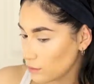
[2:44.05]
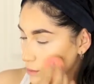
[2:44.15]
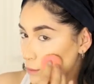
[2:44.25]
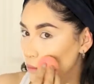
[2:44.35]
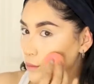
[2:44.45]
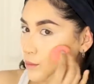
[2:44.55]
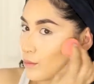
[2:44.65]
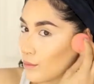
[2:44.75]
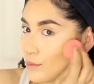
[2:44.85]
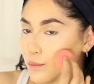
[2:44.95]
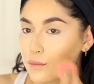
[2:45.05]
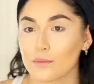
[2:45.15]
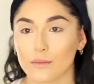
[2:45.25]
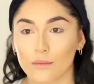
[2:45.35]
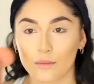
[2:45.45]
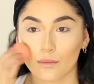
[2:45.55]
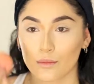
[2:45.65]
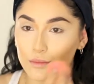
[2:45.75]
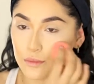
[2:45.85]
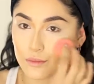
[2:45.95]
eye blending
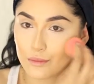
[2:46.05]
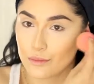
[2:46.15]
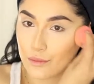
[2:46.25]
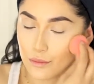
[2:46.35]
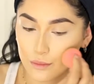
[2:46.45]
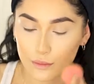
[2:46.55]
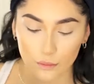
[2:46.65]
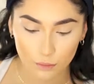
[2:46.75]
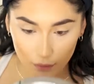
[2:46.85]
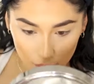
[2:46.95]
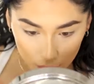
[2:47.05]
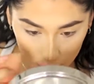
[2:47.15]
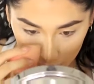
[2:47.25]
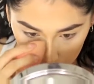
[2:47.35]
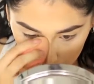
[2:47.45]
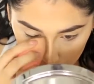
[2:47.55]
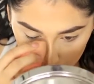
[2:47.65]
brushes, and that worked.